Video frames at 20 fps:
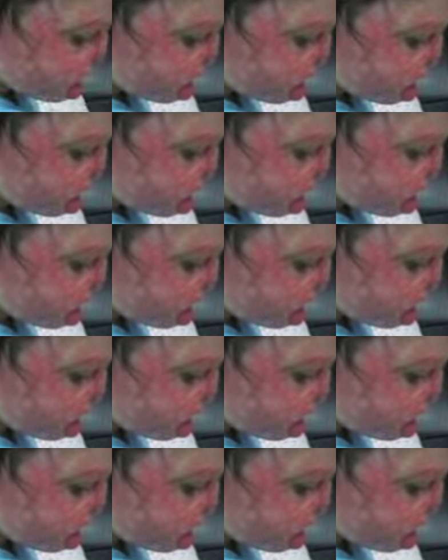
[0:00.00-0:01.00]

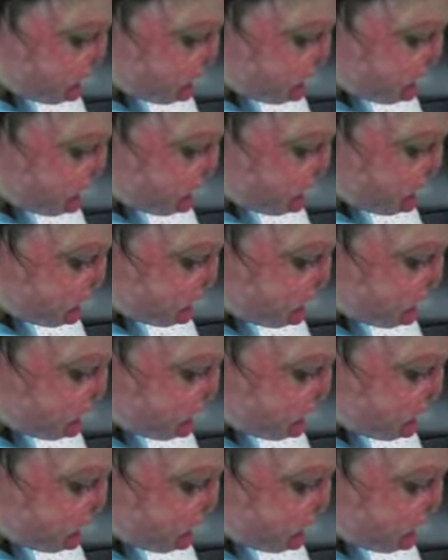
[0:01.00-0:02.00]

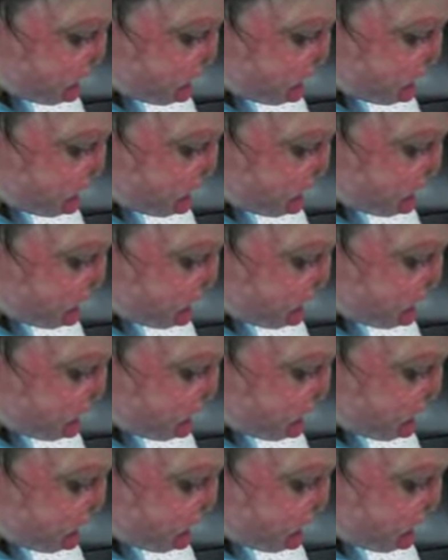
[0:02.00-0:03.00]

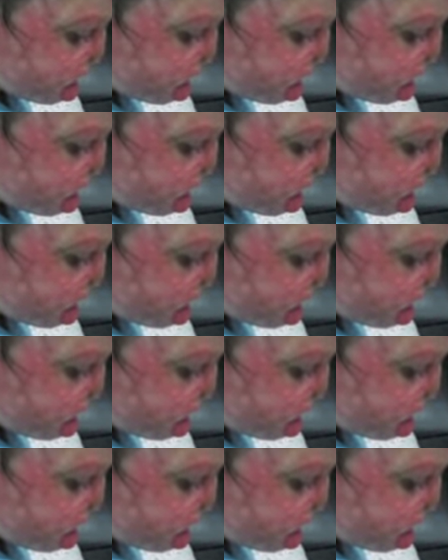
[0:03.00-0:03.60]
[no speech]